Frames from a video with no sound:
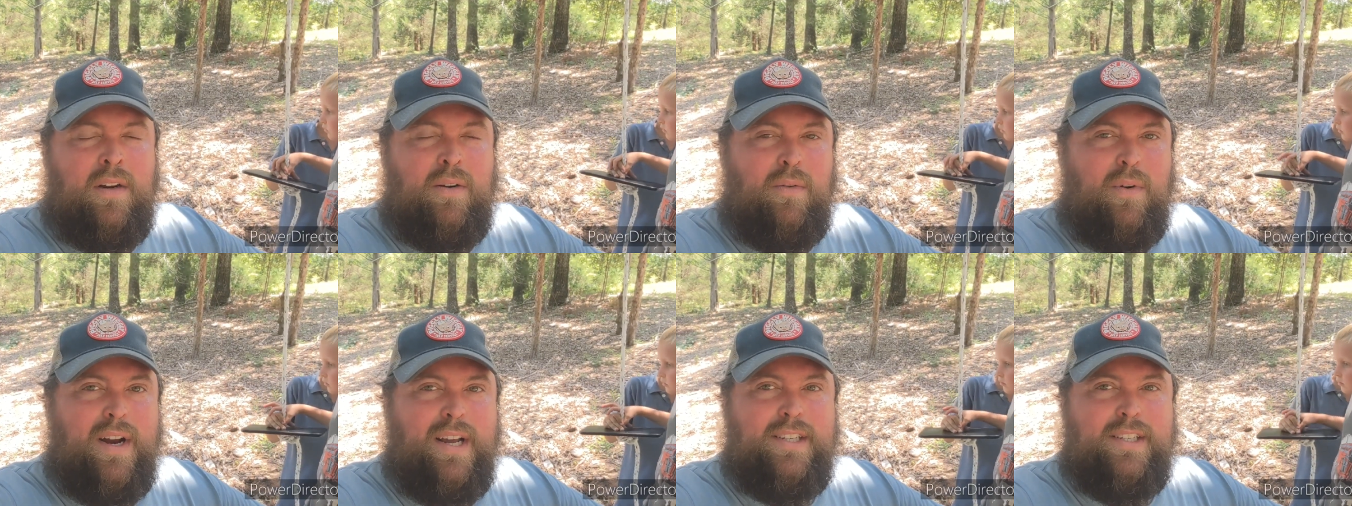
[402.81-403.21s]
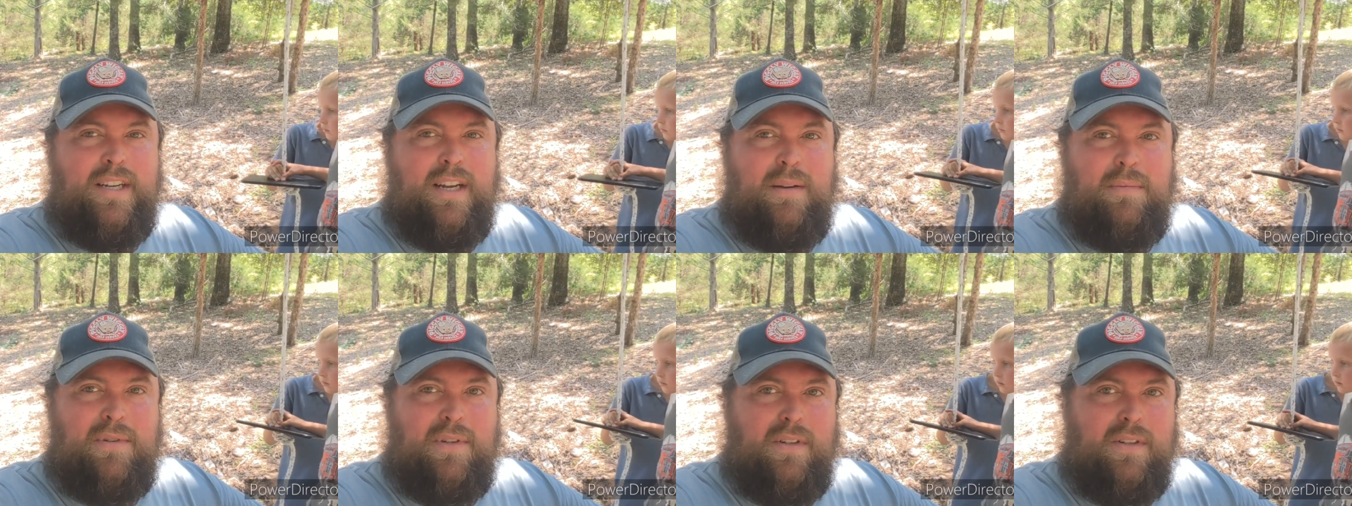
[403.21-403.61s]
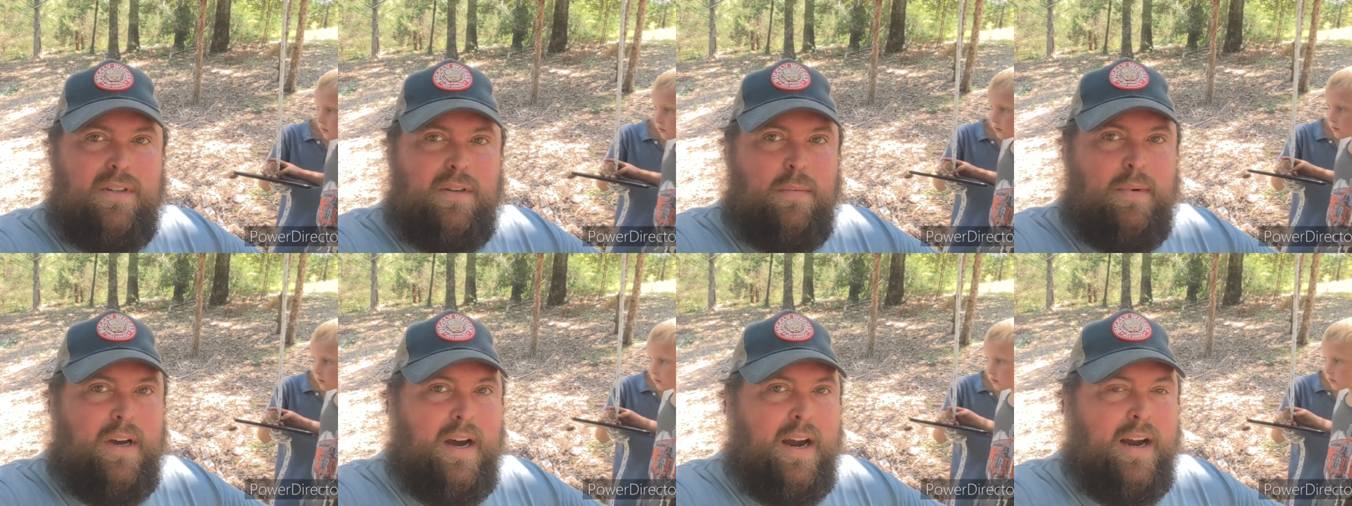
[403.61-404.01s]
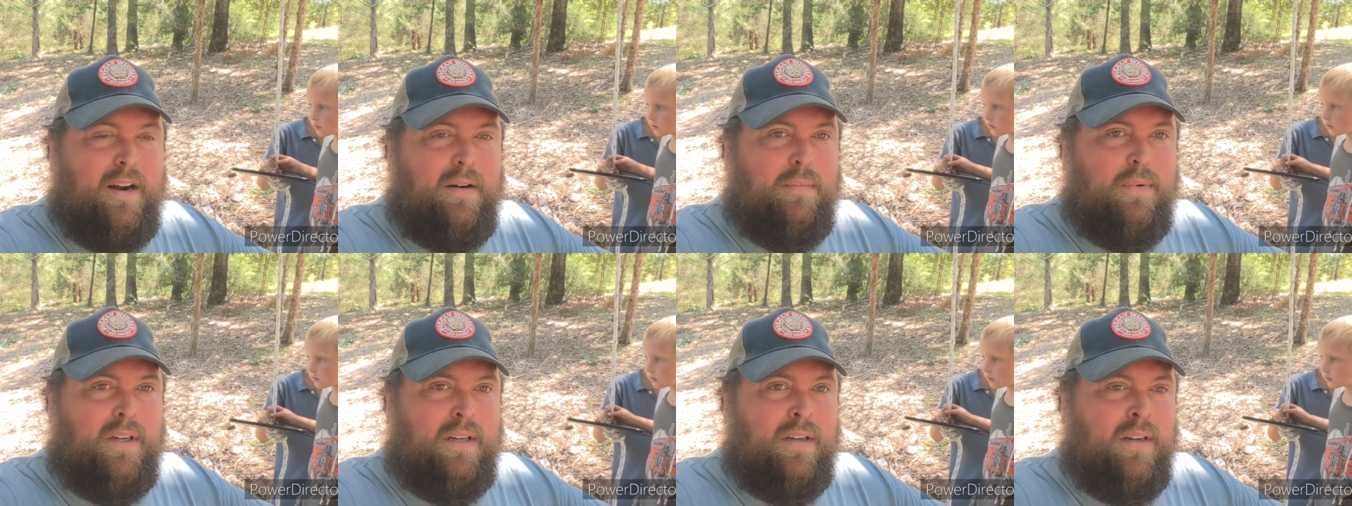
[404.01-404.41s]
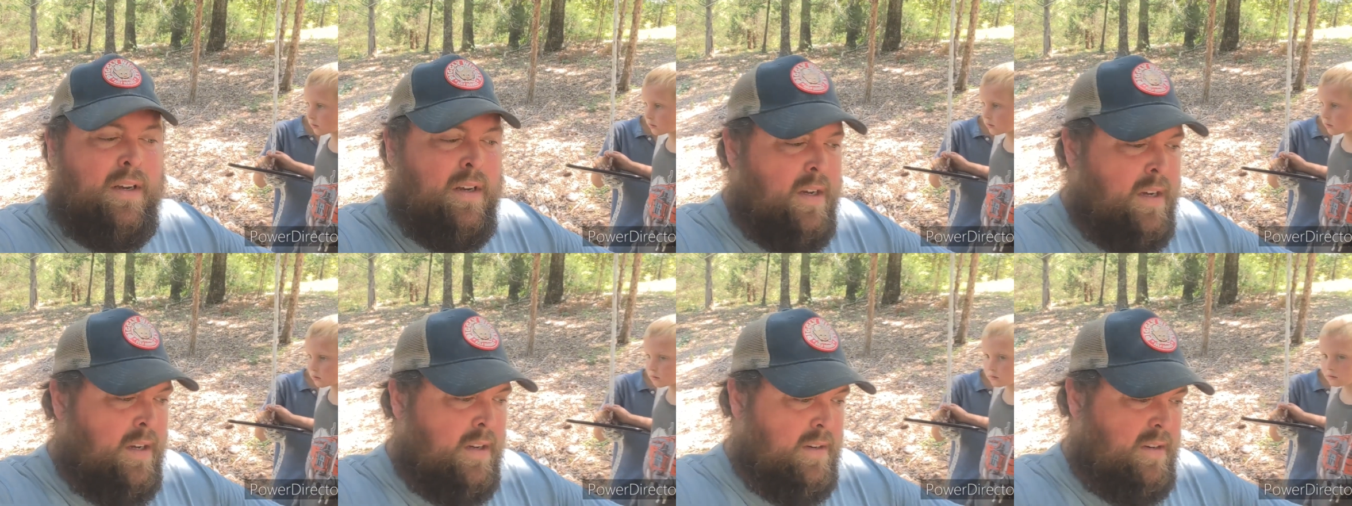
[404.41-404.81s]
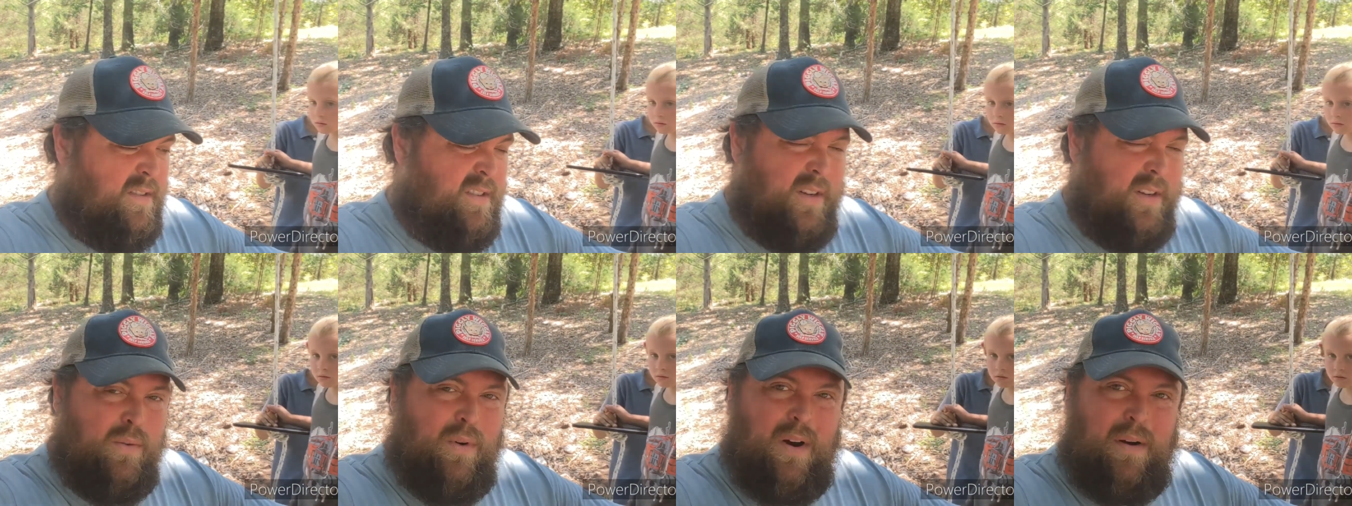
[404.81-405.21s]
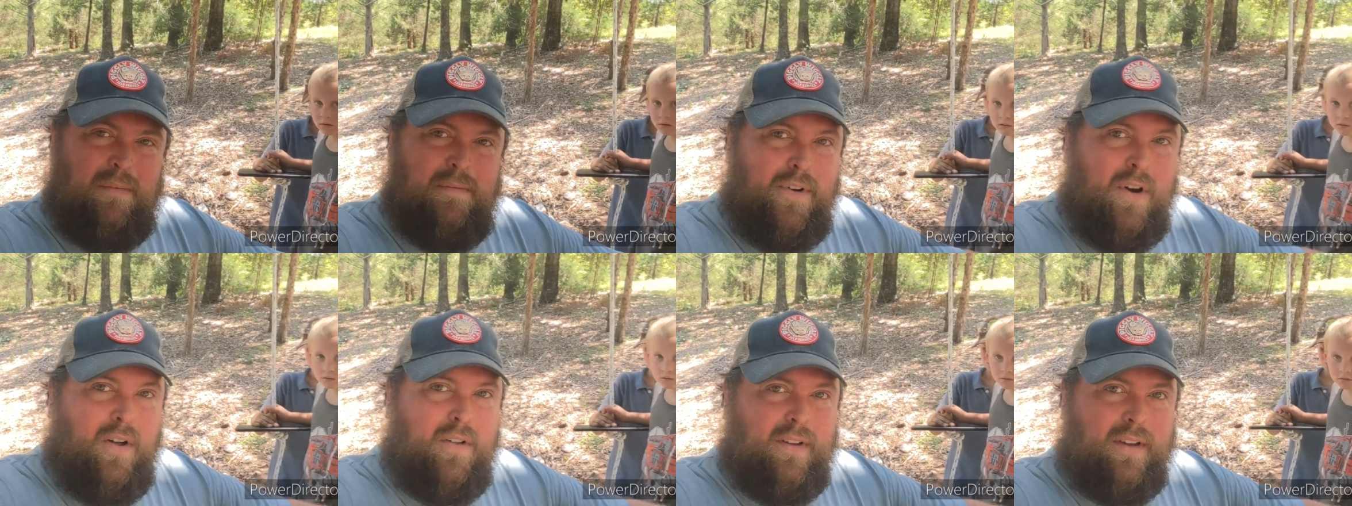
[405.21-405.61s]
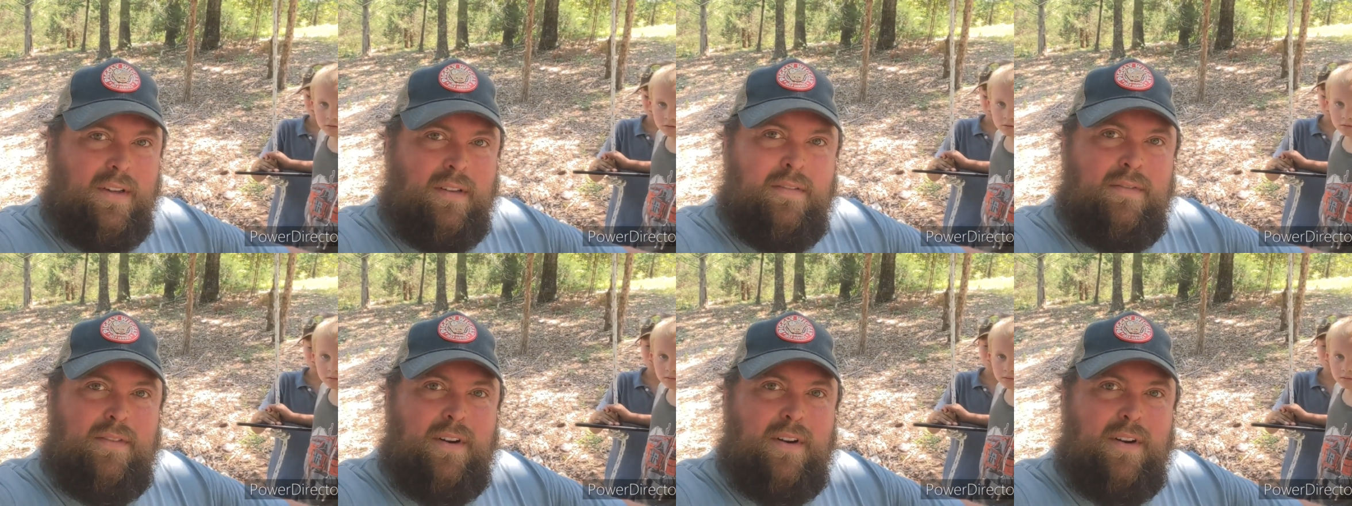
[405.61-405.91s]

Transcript: raise it up so it's a little bit higher, but don't really want them falling